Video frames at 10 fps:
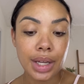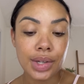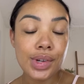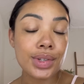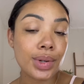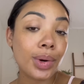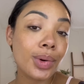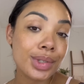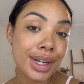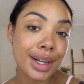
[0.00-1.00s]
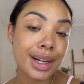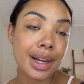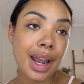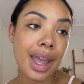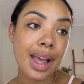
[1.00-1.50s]
just hold
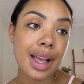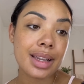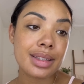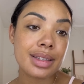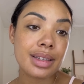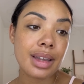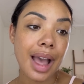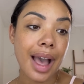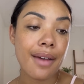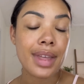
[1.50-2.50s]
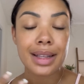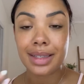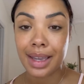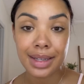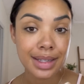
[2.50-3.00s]
her and have that
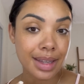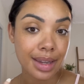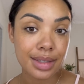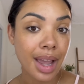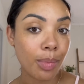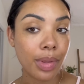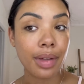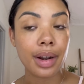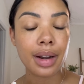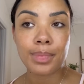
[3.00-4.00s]
skin to skin time with her.